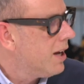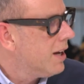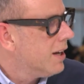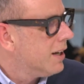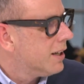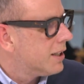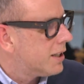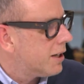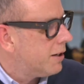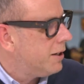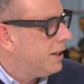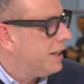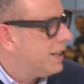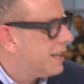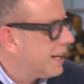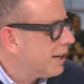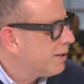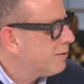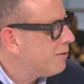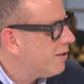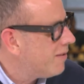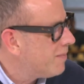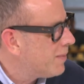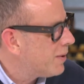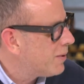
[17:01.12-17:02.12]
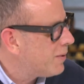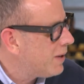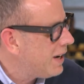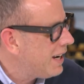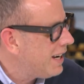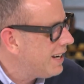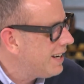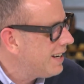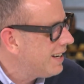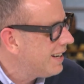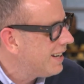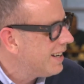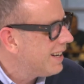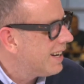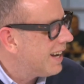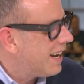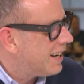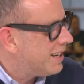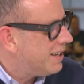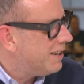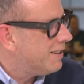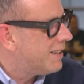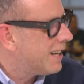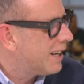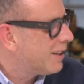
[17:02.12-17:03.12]
So you dealt with Marine and
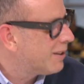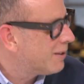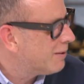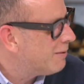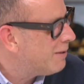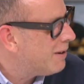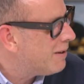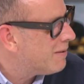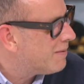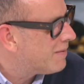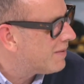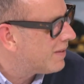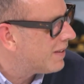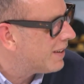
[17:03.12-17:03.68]
you dealt with